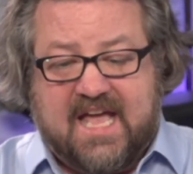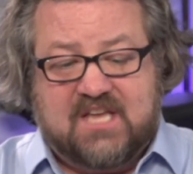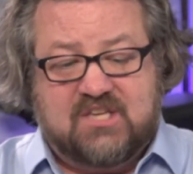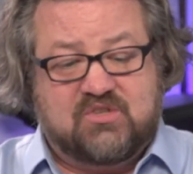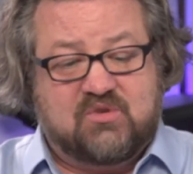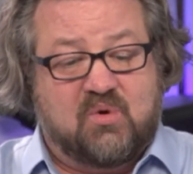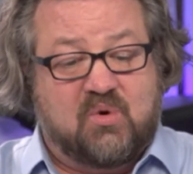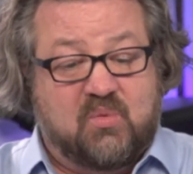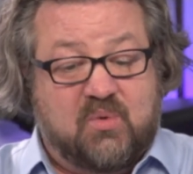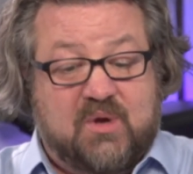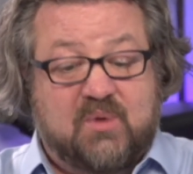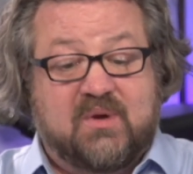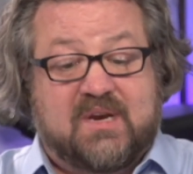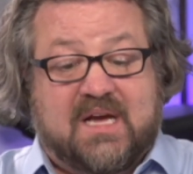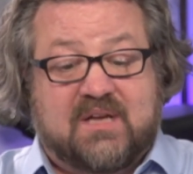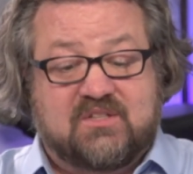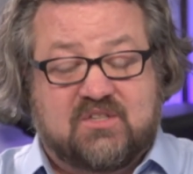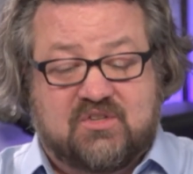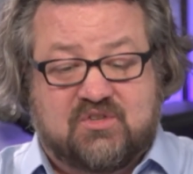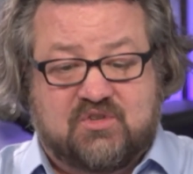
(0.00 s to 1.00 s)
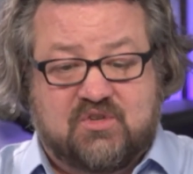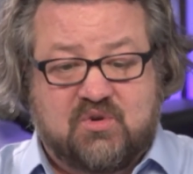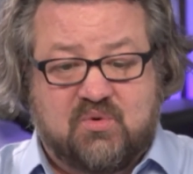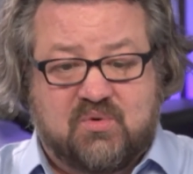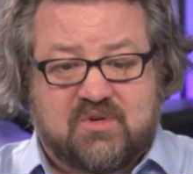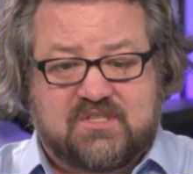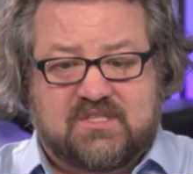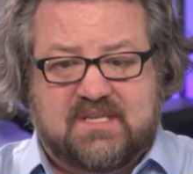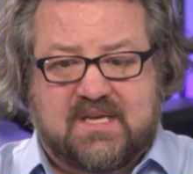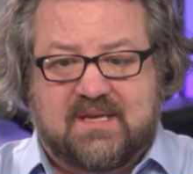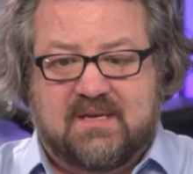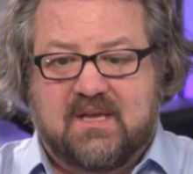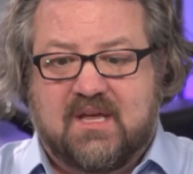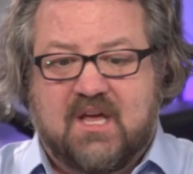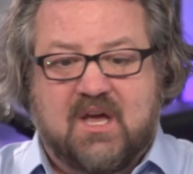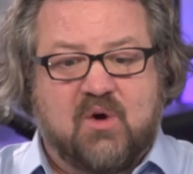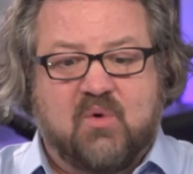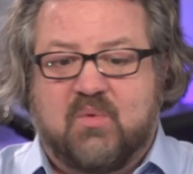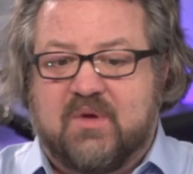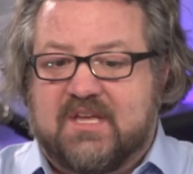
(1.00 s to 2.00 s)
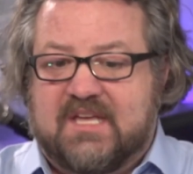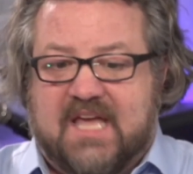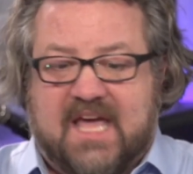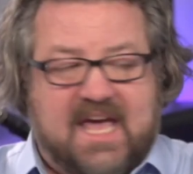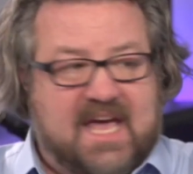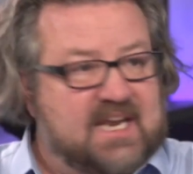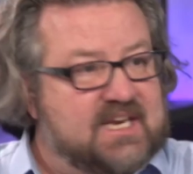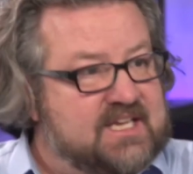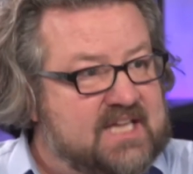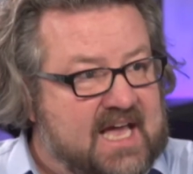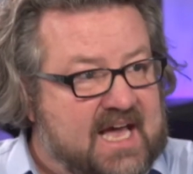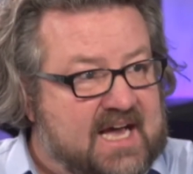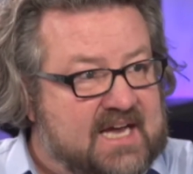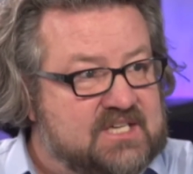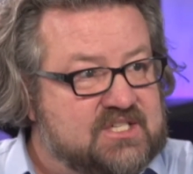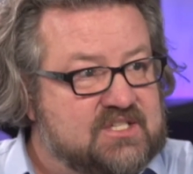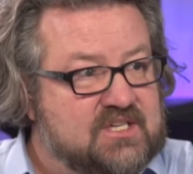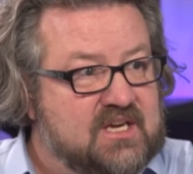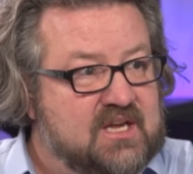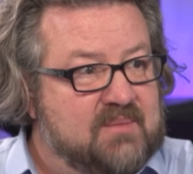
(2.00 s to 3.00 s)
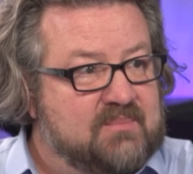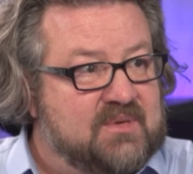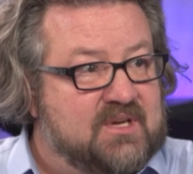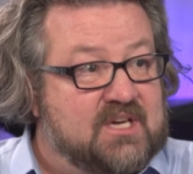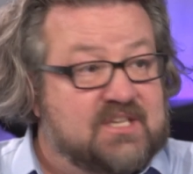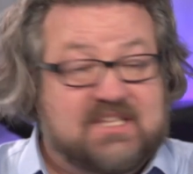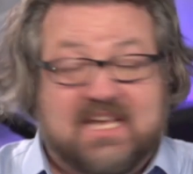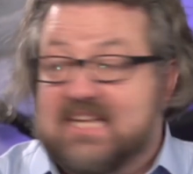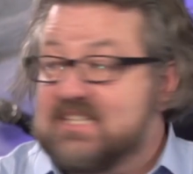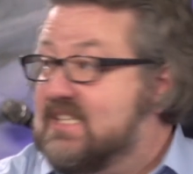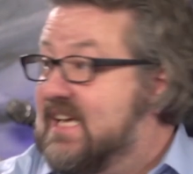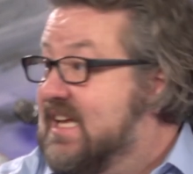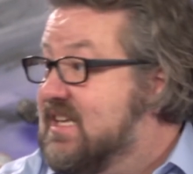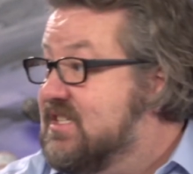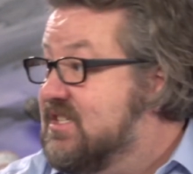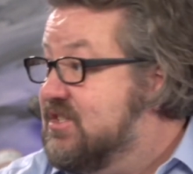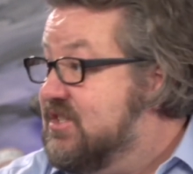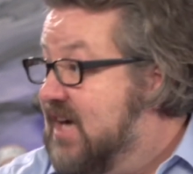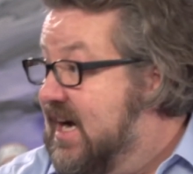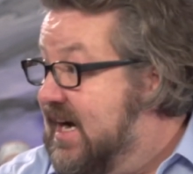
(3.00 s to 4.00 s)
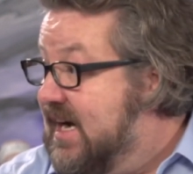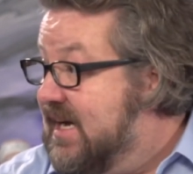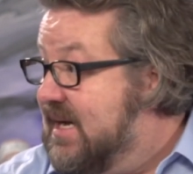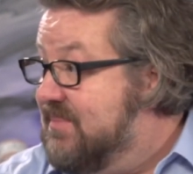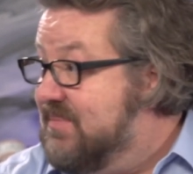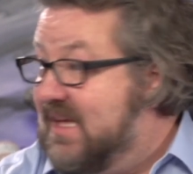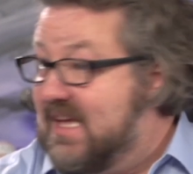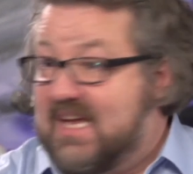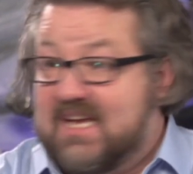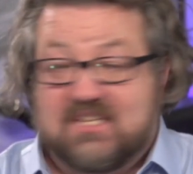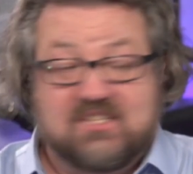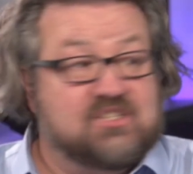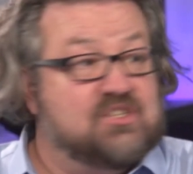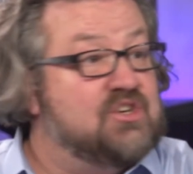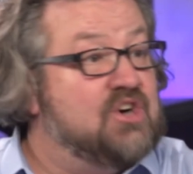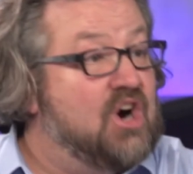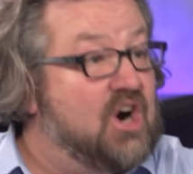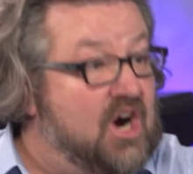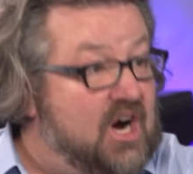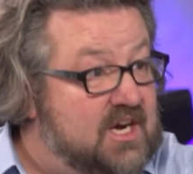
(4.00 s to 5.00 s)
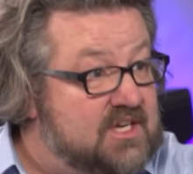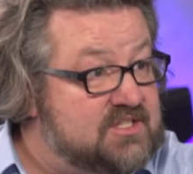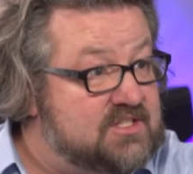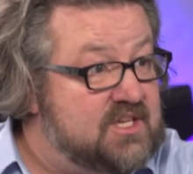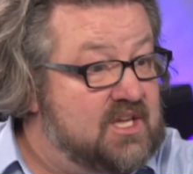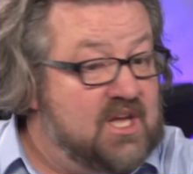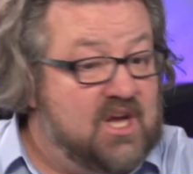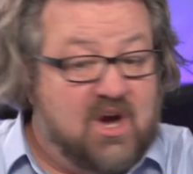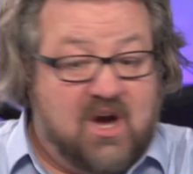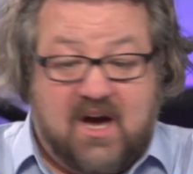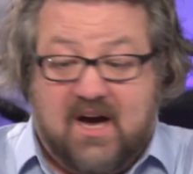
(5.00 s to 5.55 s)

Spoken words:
And so what we went out to do was said, we can't cache because that adds time, that adds cost.